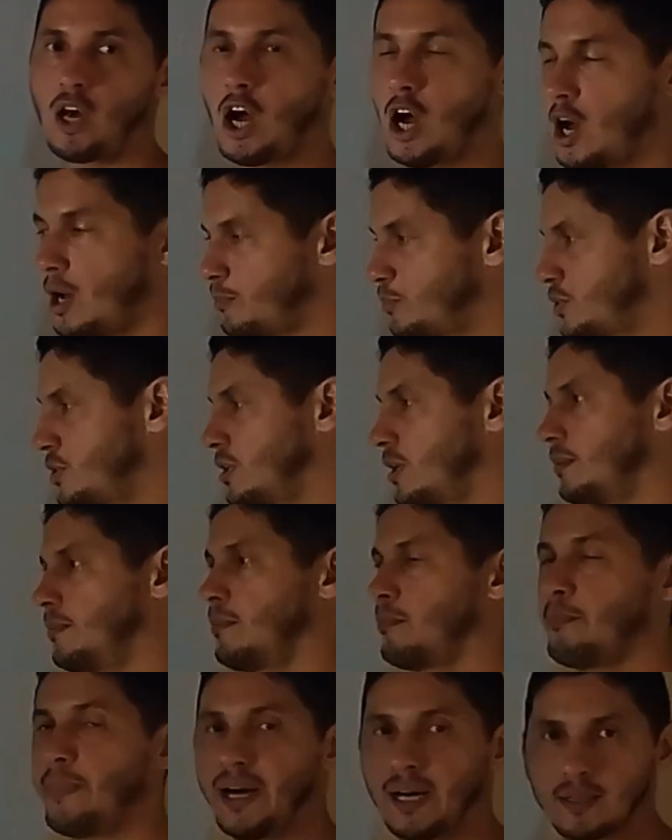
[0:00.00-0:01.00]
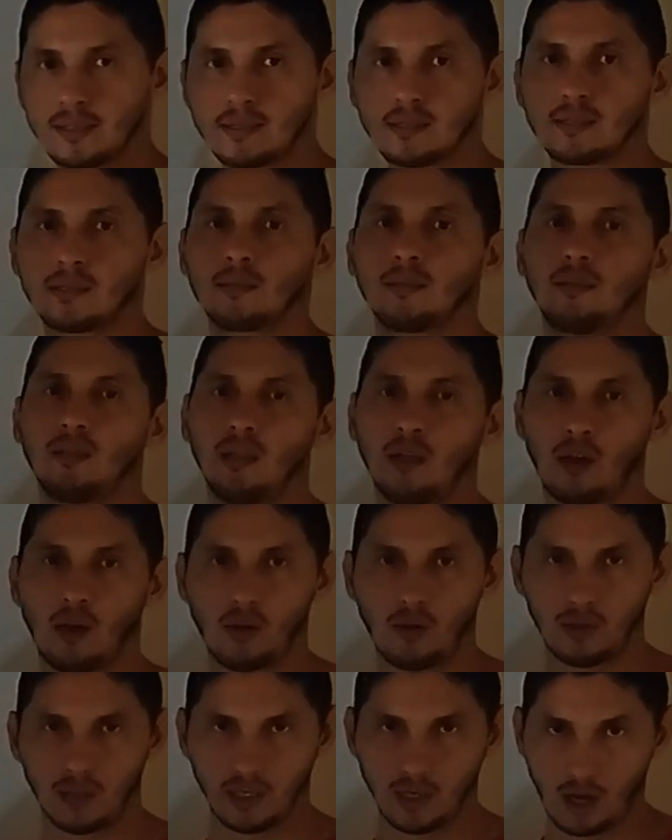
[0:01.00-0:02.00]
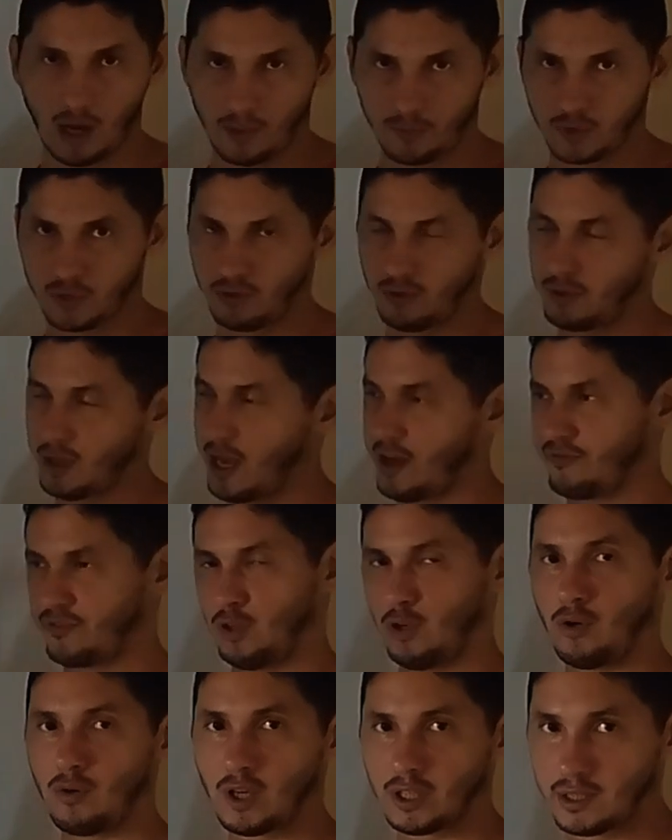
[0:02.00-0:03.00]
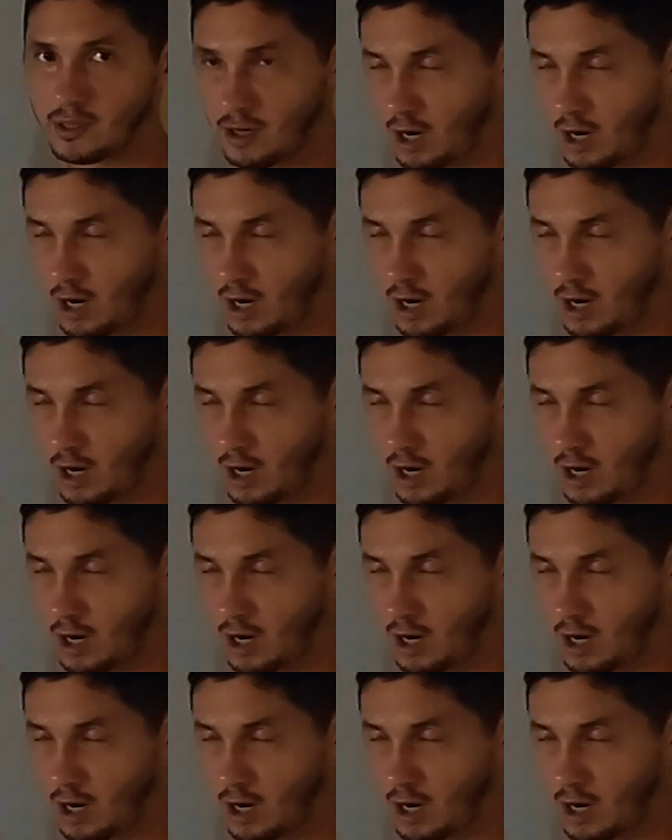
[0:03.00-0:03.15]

option, must the only option. You have no other